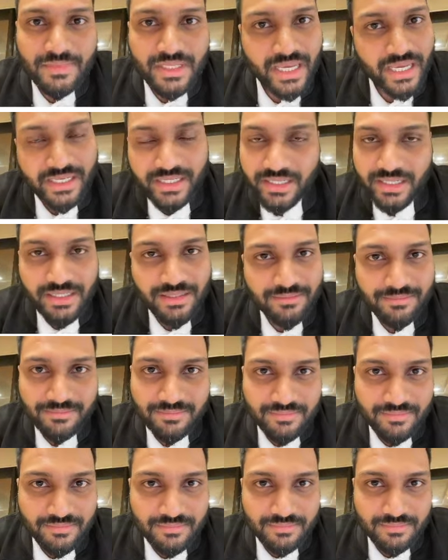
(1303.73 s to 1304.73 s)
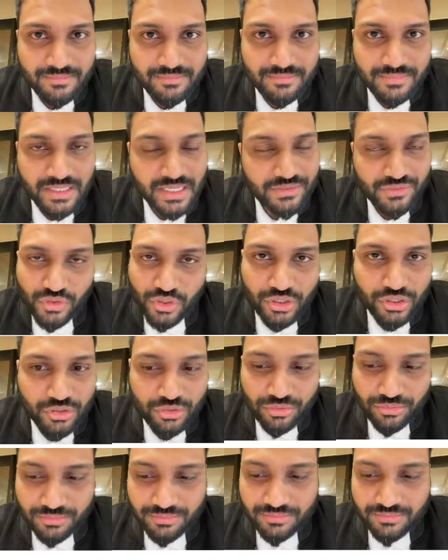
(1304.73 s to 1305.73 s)
Agree? Yes or
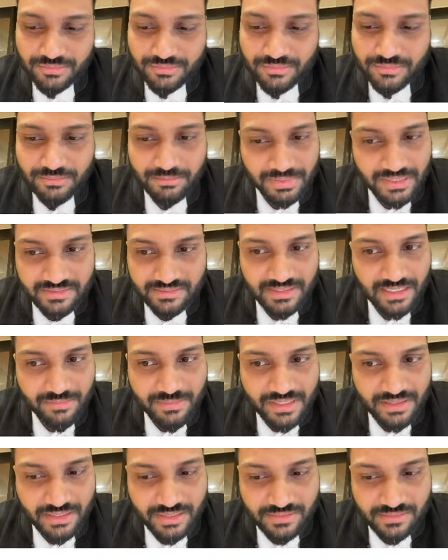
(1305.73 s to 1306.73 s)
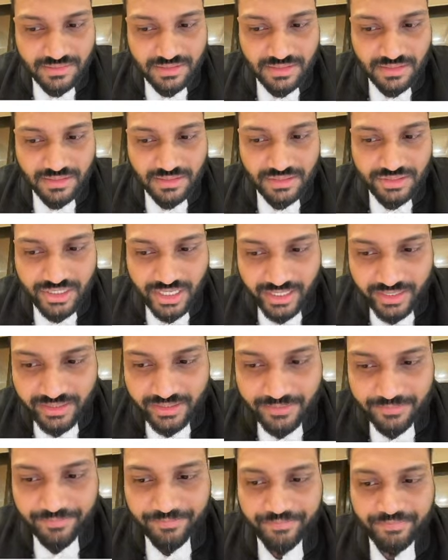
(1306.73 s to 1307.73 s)
no? Please tell me in the chat.
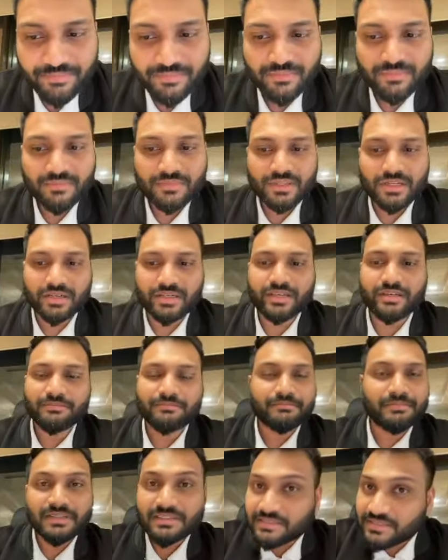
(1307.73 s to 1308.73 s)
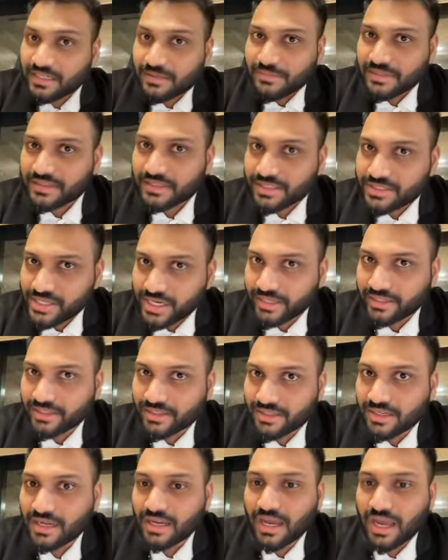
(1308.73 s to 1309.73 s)
Okay, please tell me in the chat.
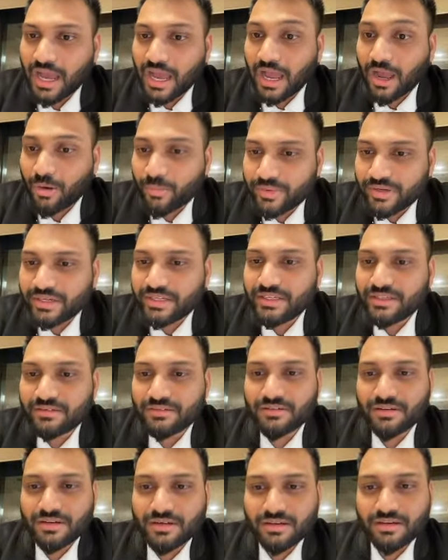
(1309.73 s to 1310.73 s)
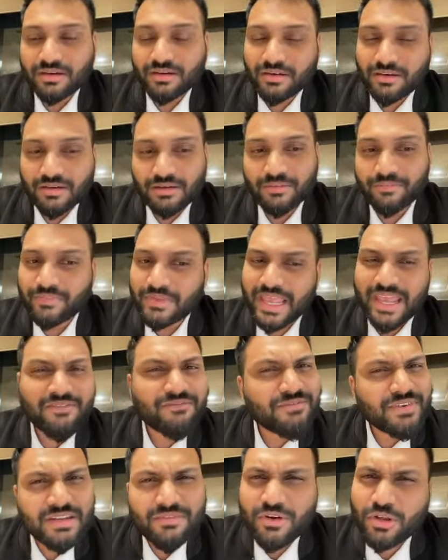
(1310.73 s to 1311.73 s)
How many,
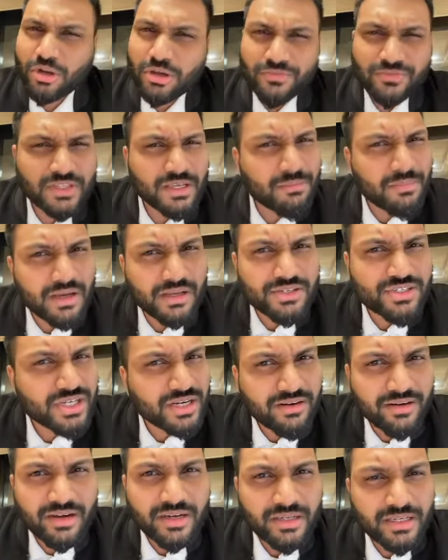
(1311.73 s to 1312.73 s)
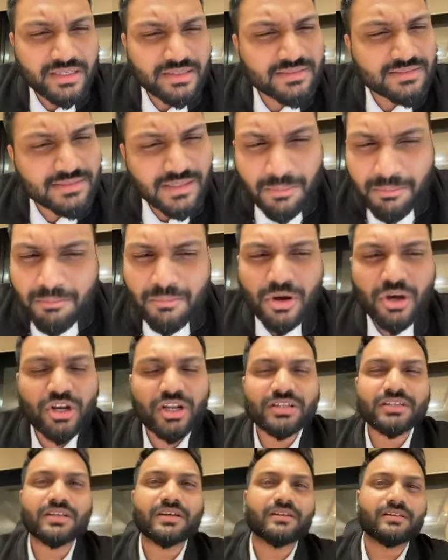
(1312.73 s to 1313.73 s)
every one of them are generating some or
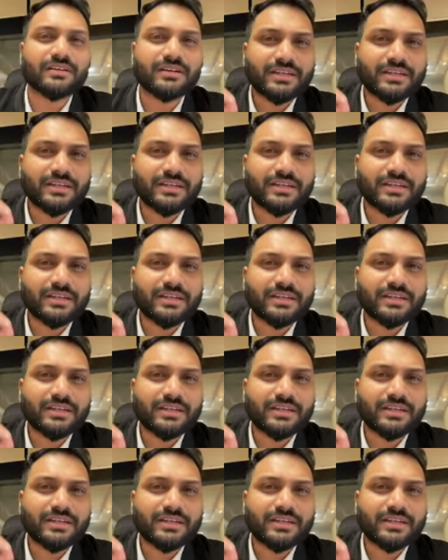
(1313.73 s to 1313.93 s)
other